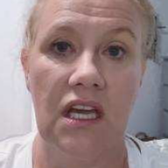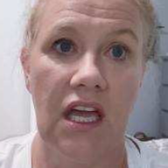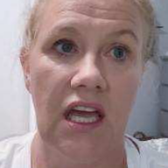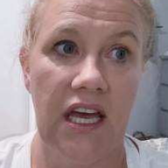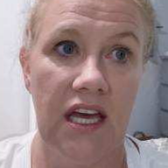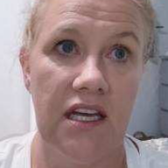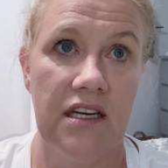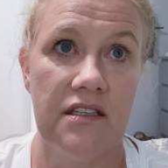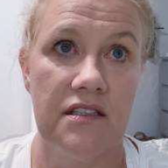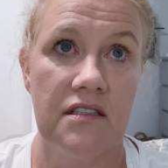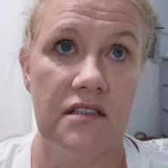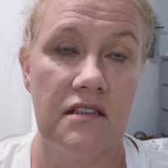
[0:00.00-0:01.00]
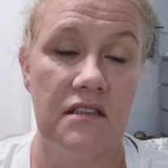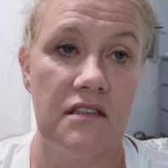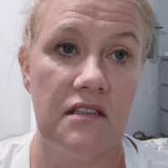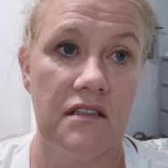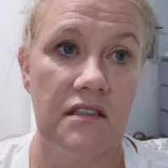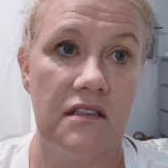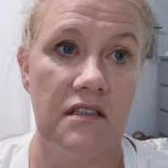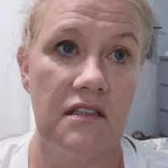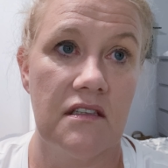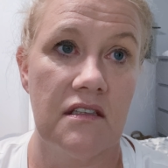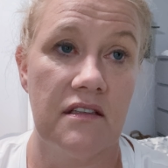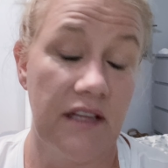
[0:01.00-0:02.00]
And
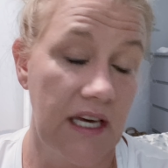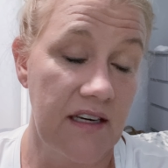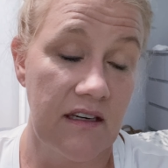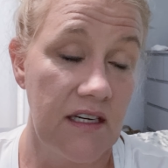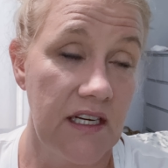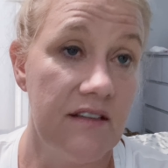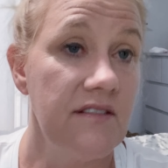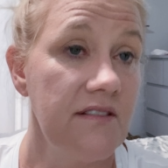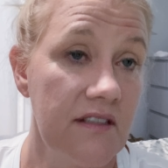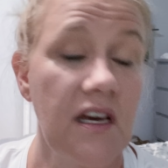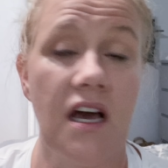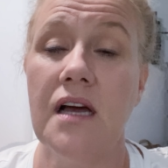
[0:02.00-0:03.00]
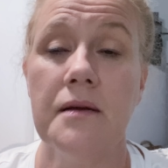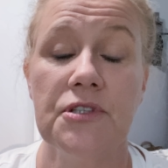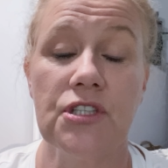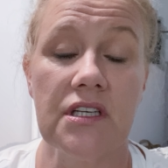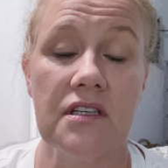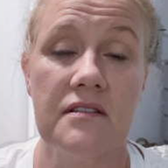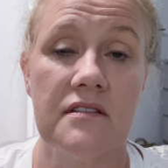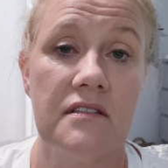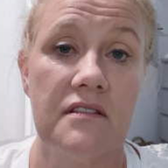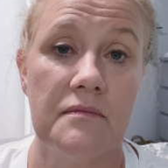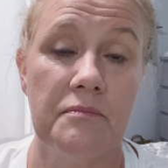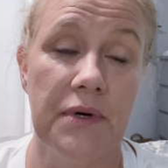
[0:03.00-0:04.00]
that is an option,
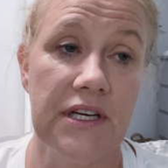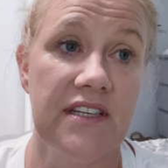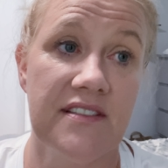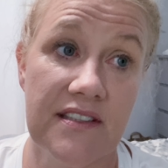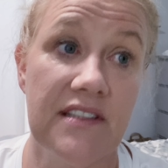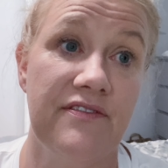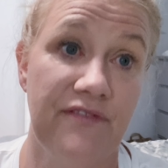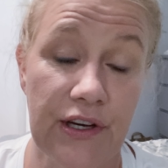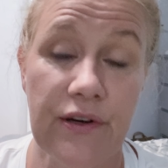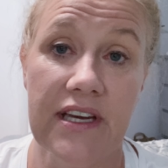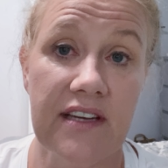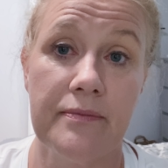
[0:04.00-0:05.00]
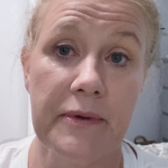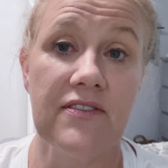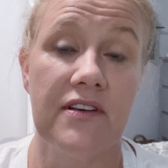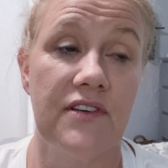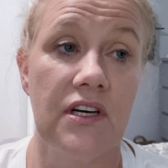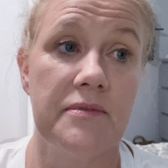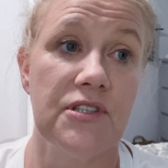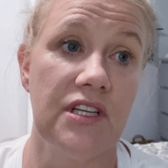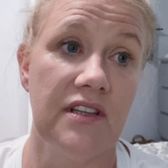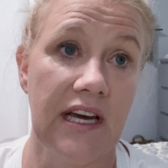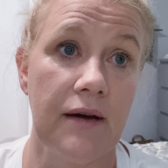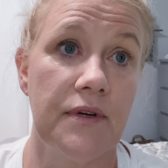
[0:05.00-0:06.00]
but it's a very expensive
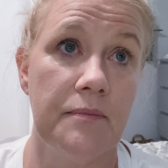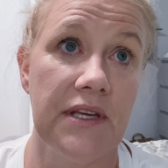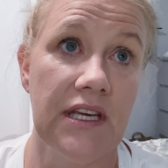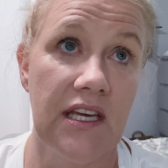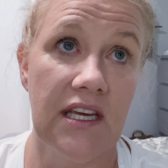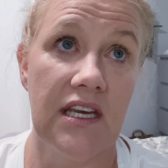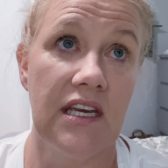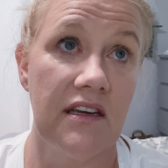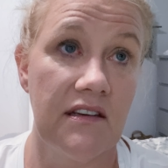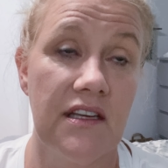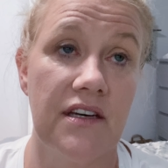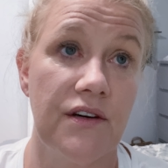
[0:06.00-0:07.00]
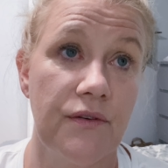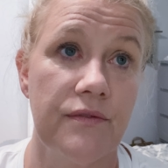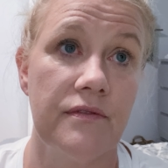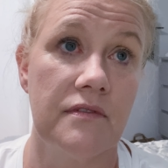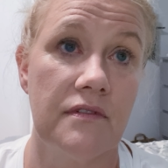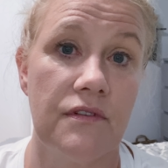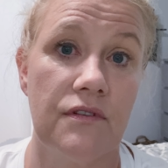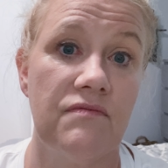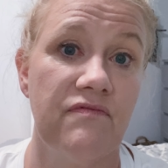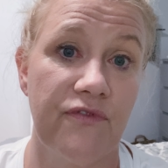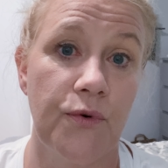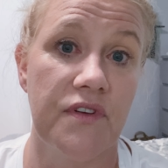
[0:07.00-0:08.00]
option. That would be, you know,
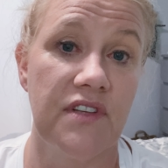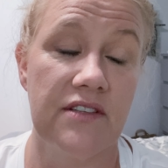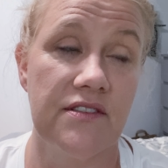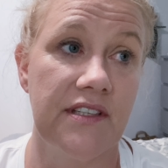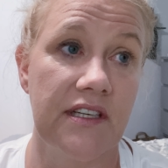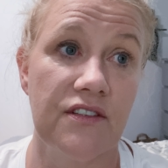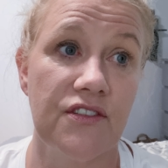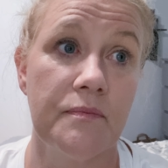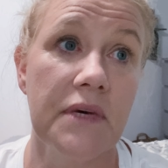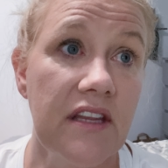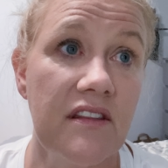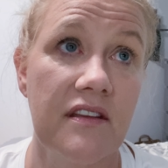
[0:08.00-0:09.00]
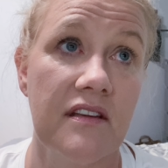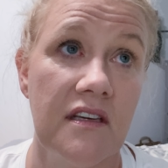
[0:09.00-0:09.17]
four thousand dollars a month